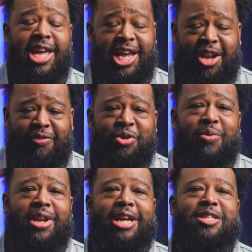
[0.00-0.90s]
And if you
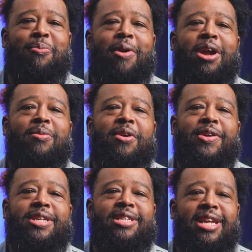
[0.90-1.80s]
would like to partner with
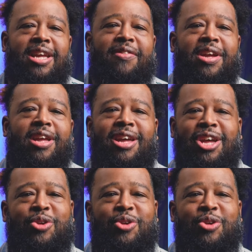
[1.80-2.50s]
us in giving,